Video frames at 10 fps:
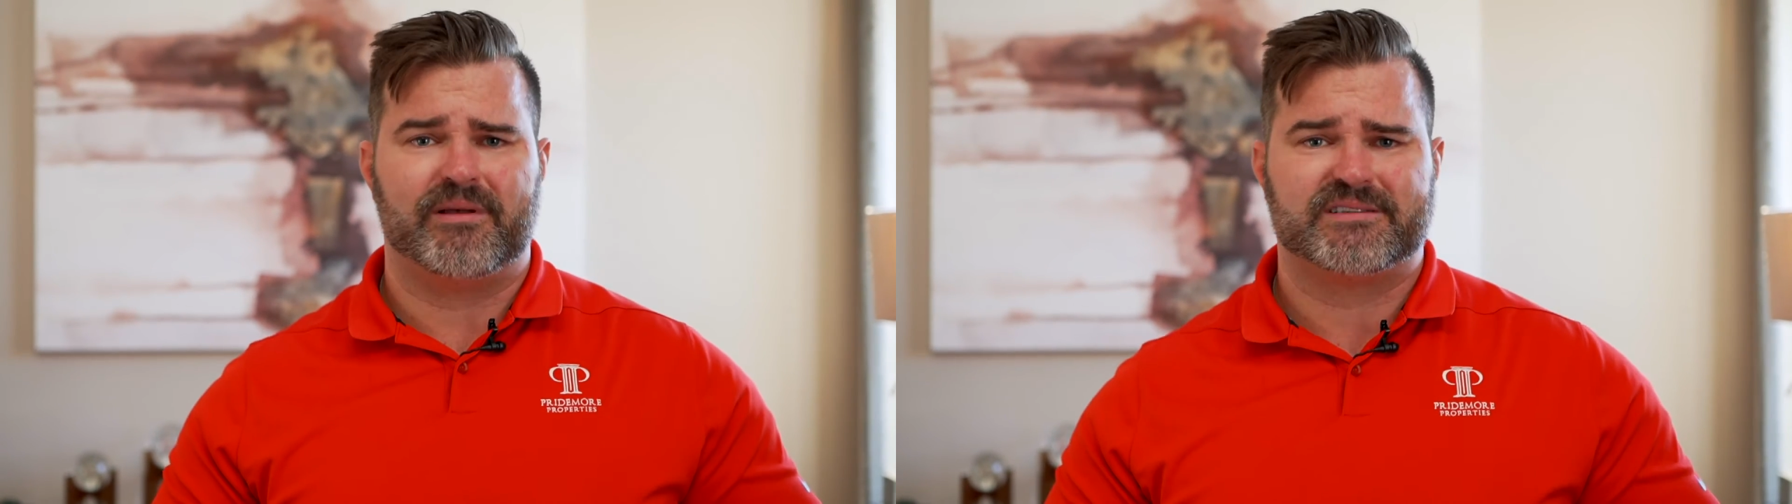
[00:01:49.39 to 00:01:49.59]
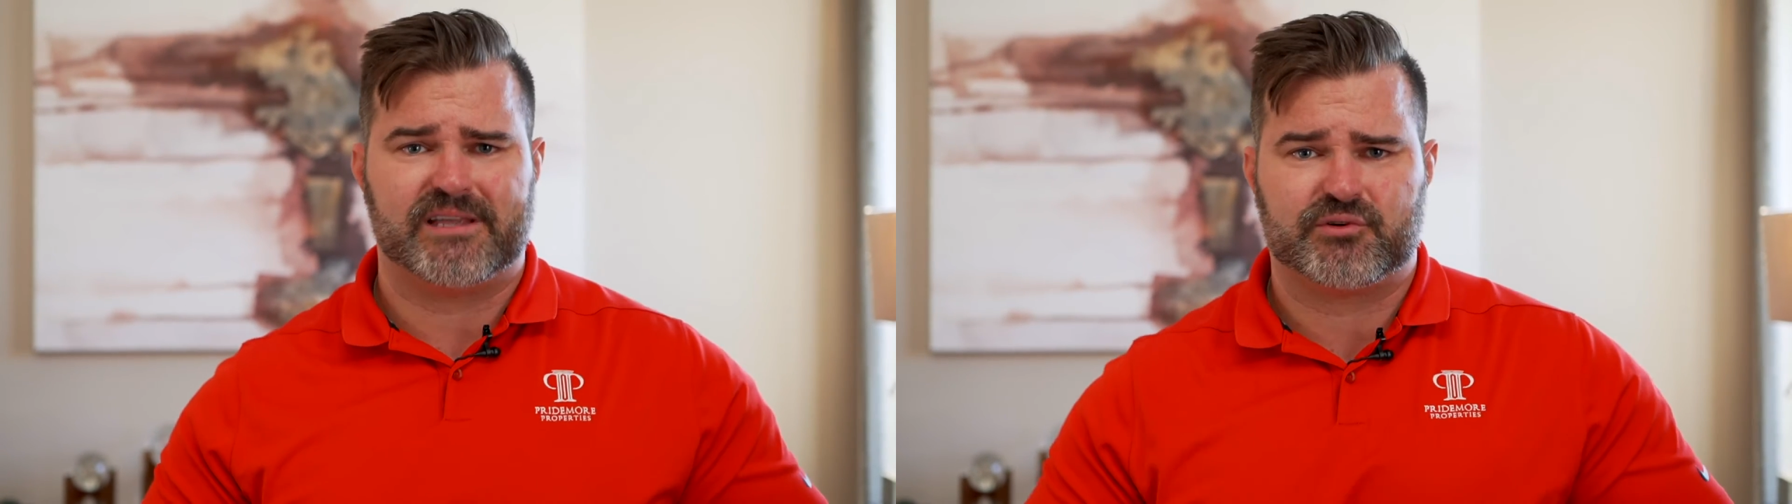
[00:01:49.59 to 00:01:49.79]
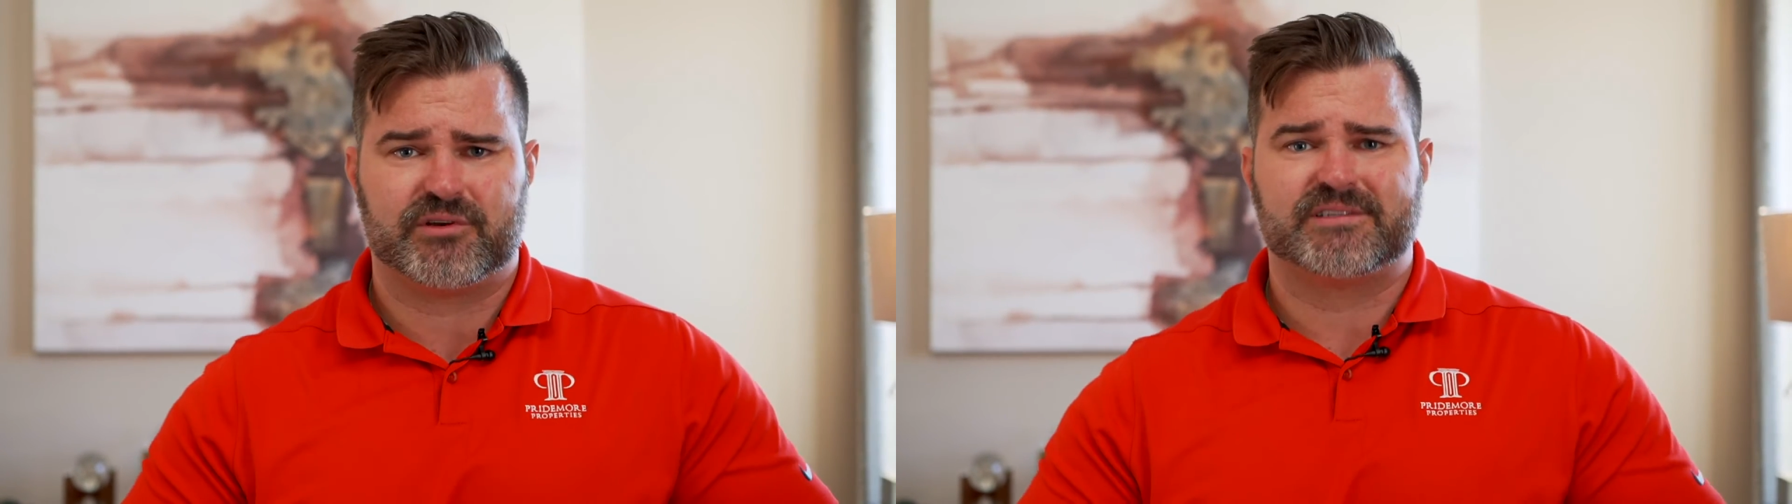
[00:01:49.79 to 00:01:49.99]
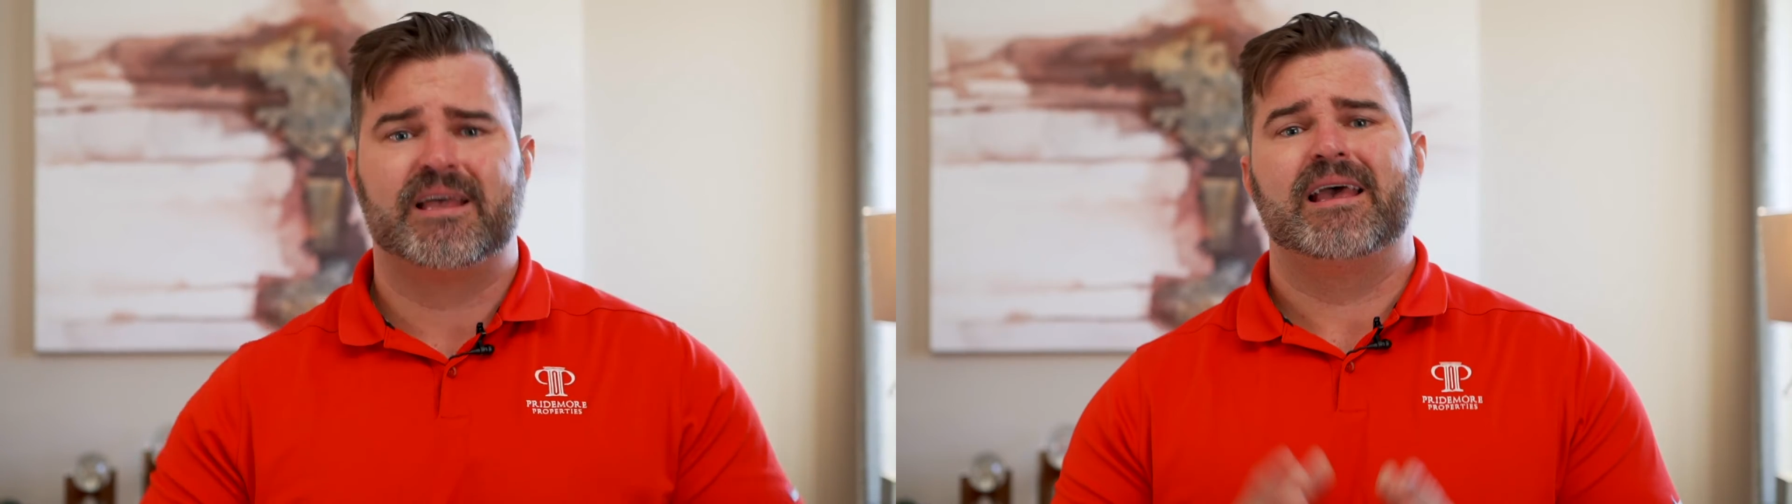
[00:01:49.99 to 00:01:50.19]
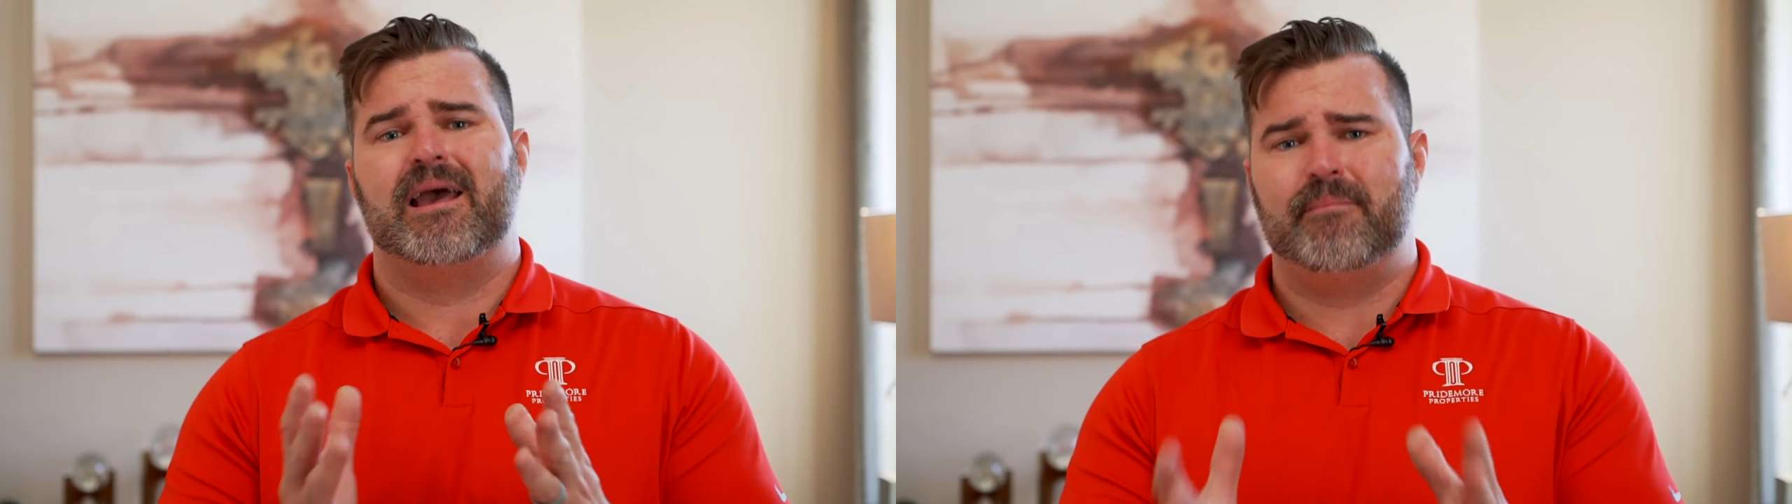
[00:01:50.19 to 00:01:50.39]
best interest
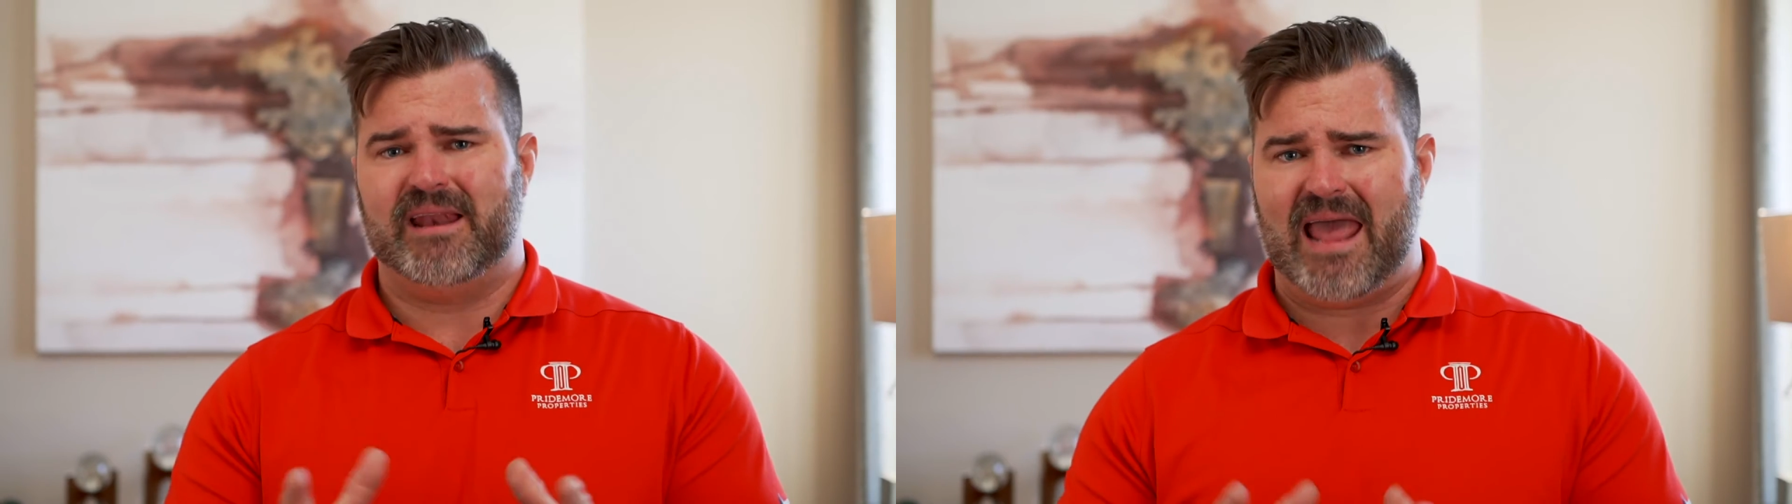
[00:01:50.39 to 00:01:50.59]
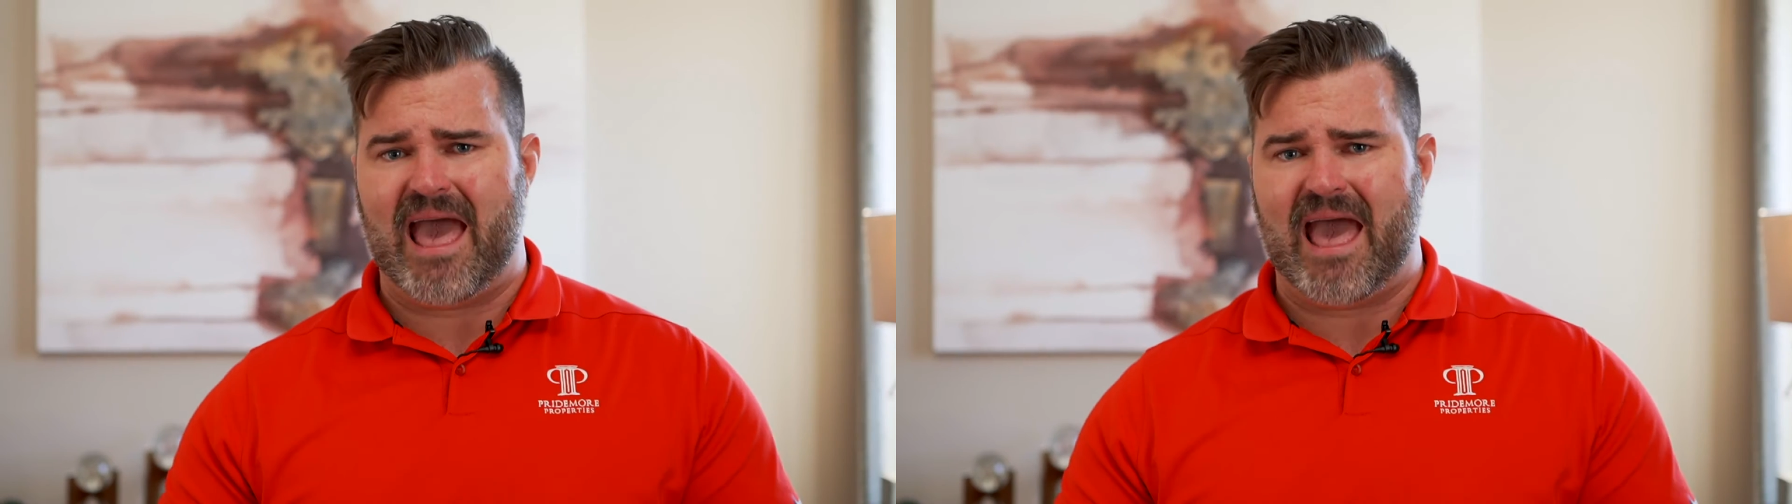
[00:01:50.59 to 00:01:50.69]
and be an